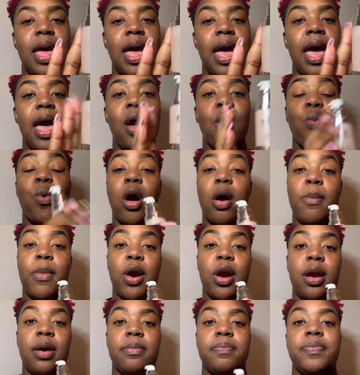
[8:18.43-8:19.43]
At
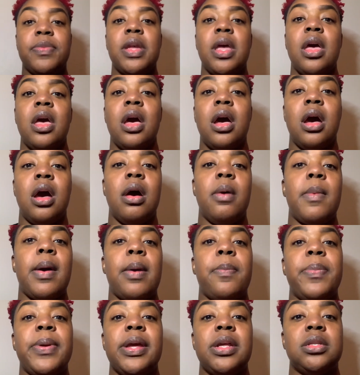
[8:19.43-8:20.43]
Walmart. I
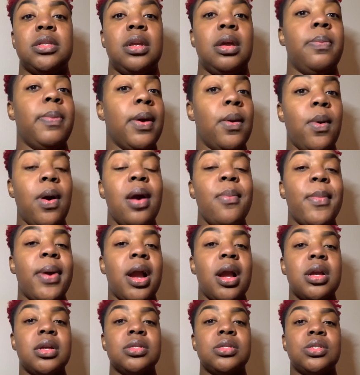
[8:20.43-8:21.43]
picked it up at
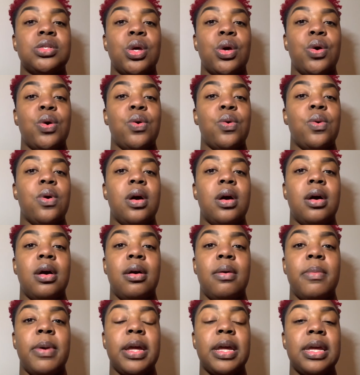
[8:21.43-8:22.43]
Walmart. So
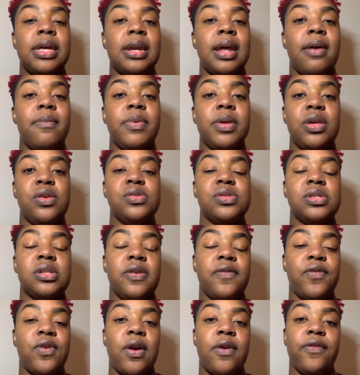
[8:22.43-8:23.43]
again, I've been using it
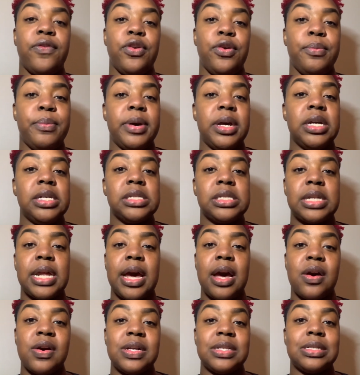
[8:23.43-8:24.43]
for a few months
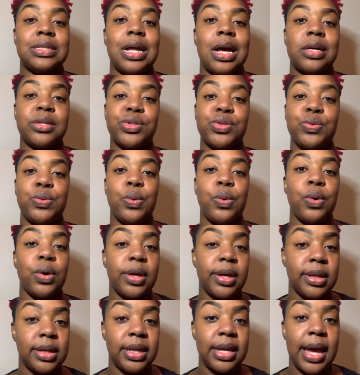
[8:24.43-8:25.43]
now. It's not too
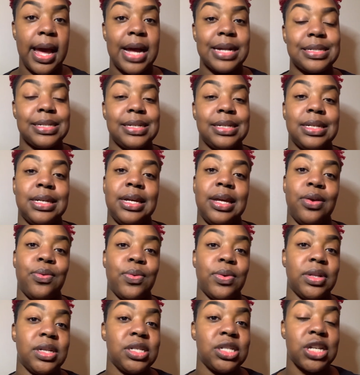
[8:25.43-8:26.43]
oily. I tend to get
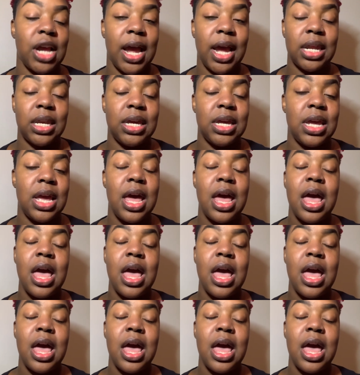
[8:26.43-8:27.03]
really shiny.